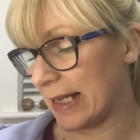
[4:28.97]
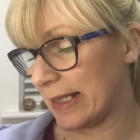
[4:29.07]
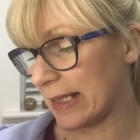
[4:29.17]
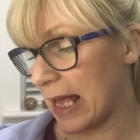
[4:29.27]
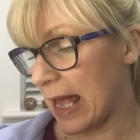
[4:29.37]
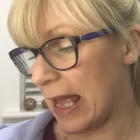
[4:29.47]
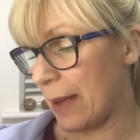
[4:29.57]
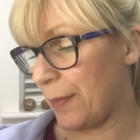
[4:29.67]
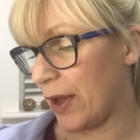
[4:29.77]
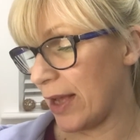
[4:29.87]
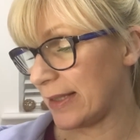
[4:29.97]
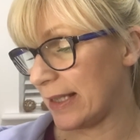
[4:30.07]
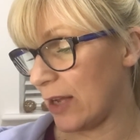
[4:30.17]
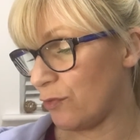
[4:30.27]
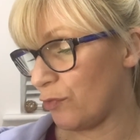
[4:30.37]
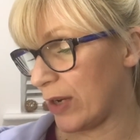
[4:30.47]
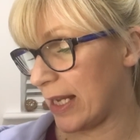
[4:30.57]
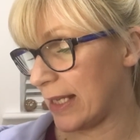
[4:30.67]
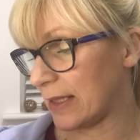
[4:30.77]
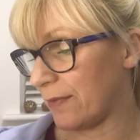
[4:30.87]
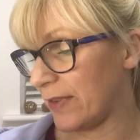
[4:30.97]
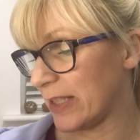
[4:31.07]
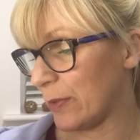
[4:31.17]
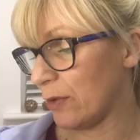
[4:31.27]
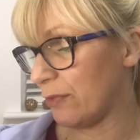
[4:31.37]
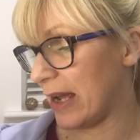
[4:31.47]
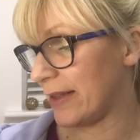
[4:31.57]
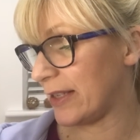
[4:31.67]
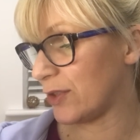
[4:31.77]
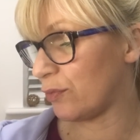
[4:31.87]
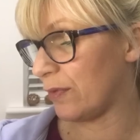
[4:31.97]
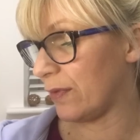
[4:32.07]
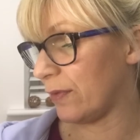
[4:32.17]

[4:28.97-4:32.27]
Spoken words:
is a Percy and Reed Invisible Radiance